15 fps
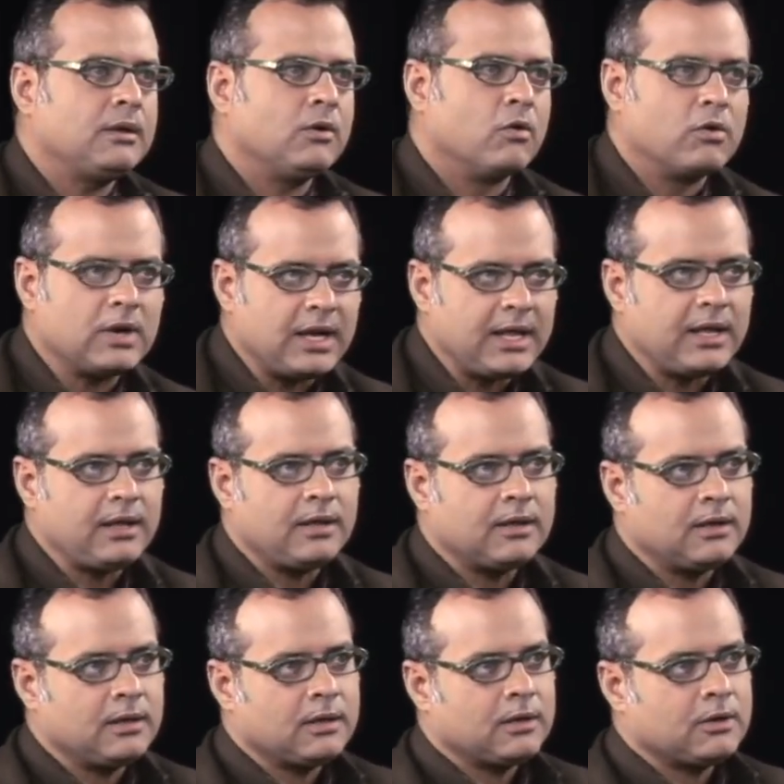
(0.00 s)
only
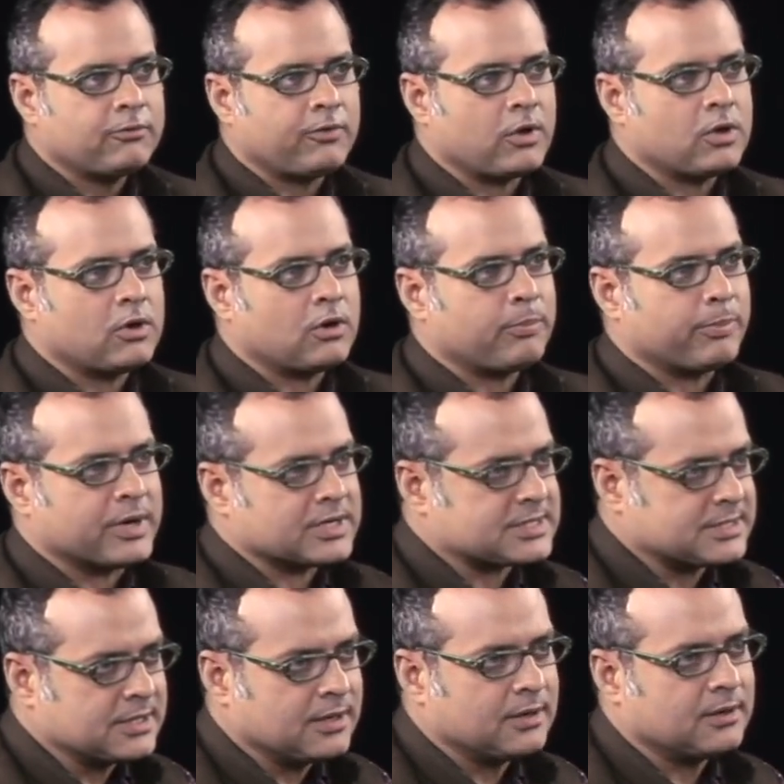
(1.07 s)
for your
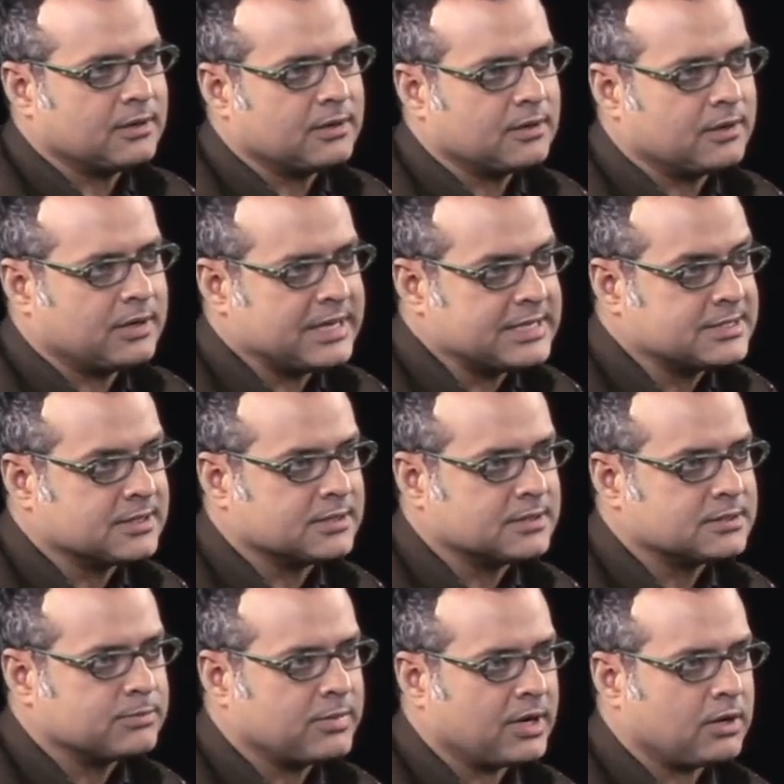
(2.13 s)
personal
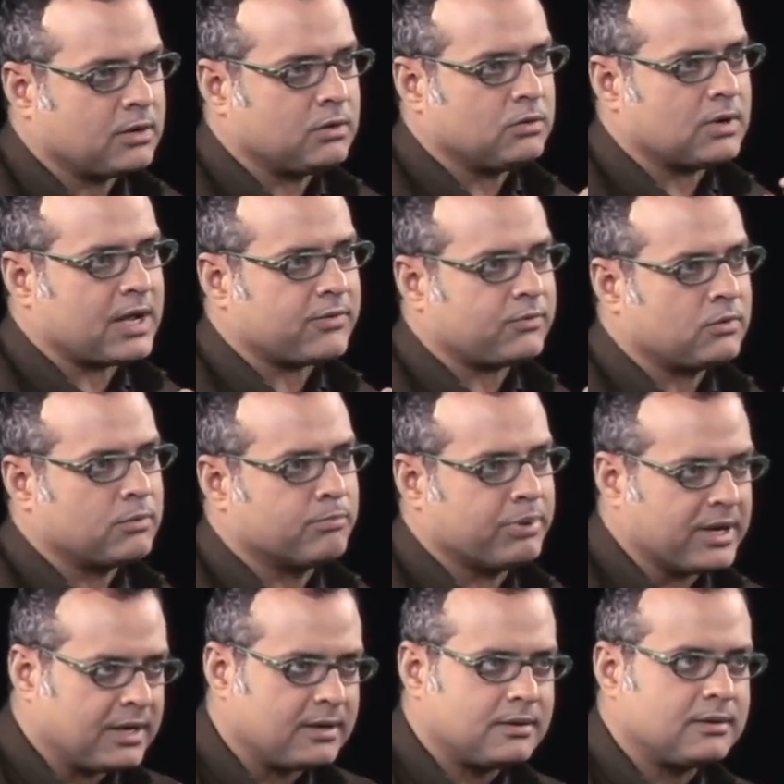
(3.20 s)
reasons, but you have to
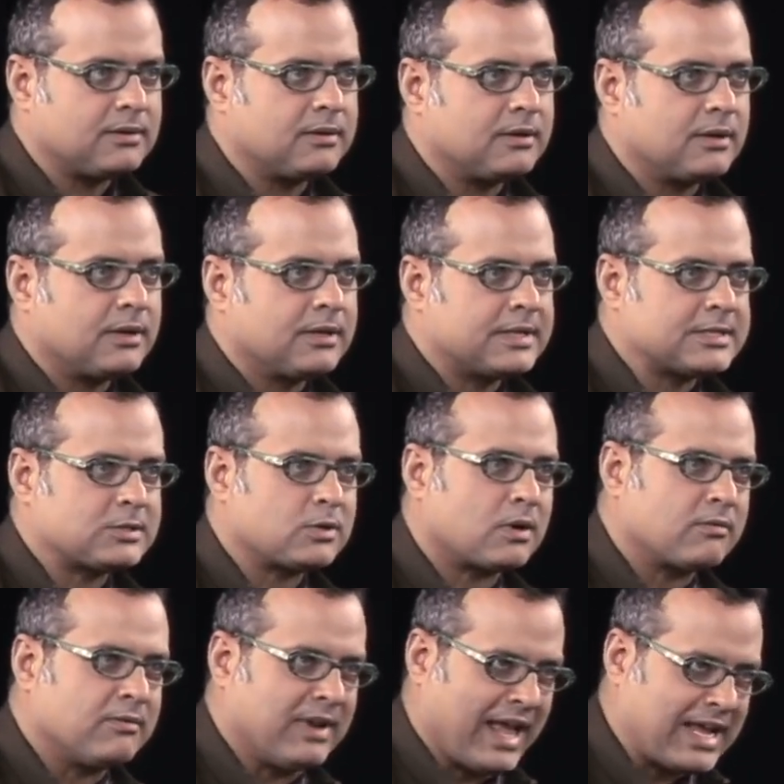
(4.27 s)
build this sort
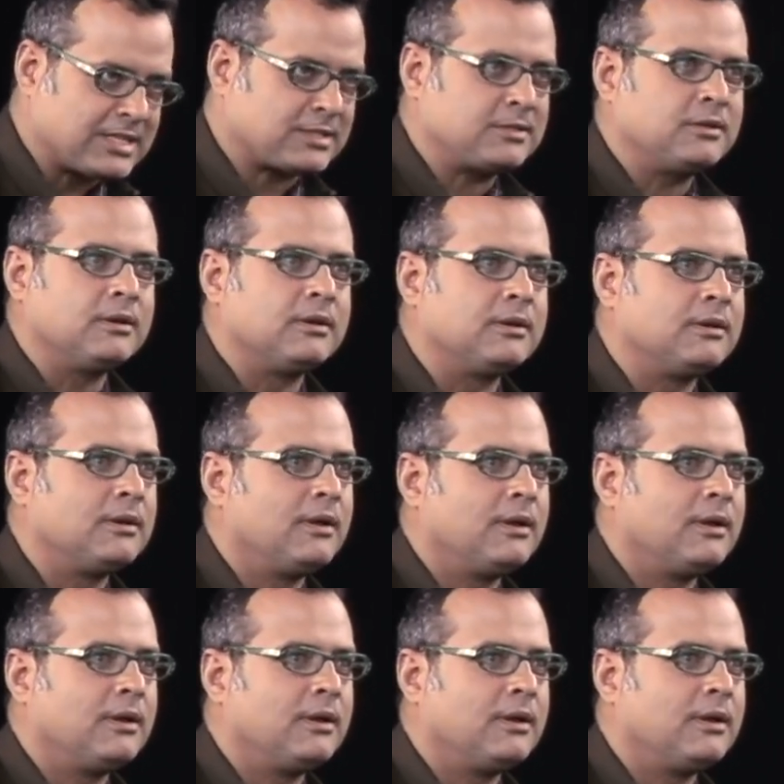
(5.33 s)
of national,